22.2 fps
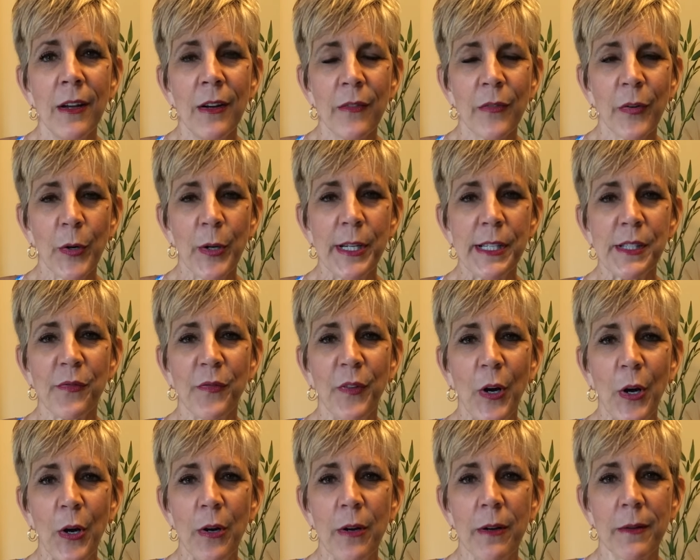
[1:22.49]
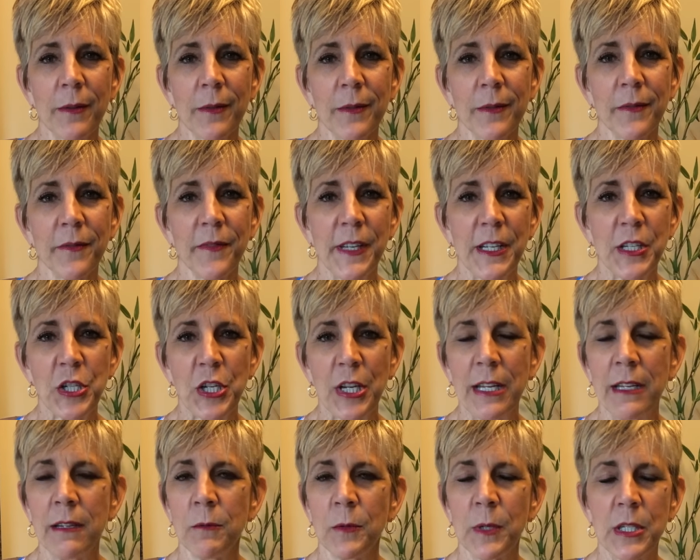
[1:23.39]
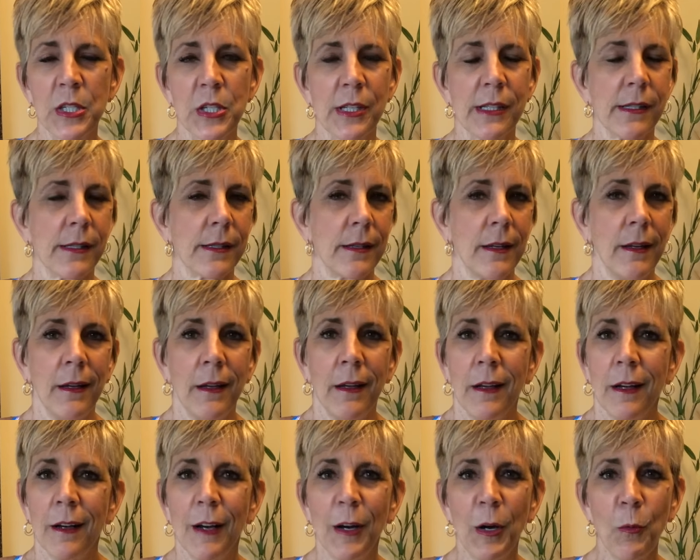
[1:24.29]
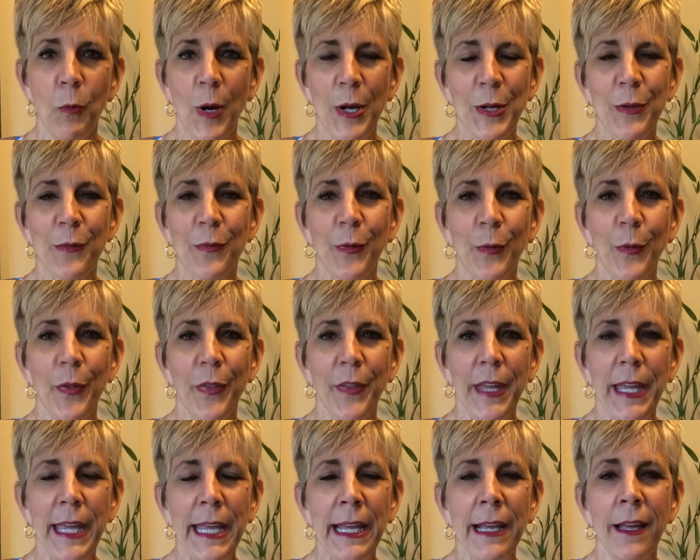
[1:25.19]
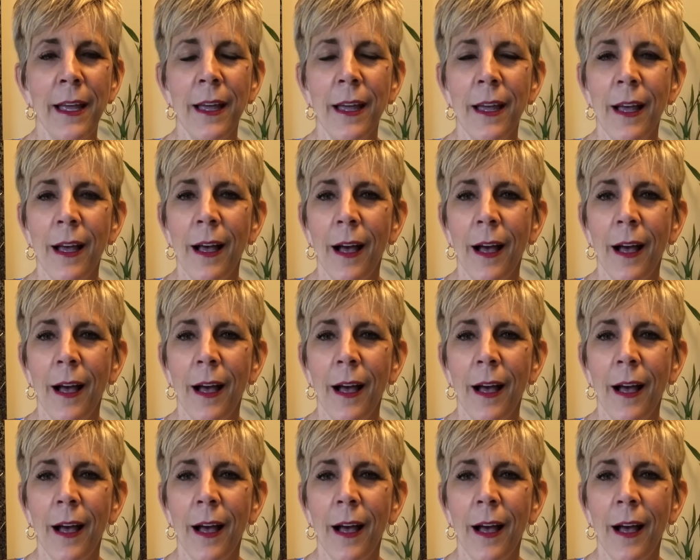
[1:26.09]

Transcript: for his far vision, which is a wonderful thing.